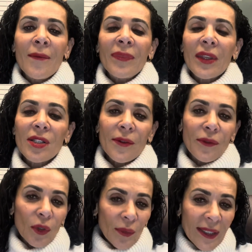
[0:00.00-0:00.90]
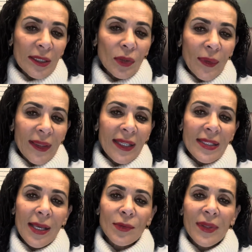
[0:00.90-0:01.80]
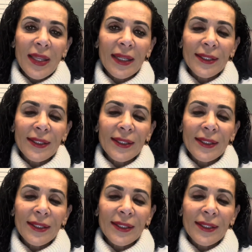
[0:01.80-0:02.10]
There's a few risks with this, as with any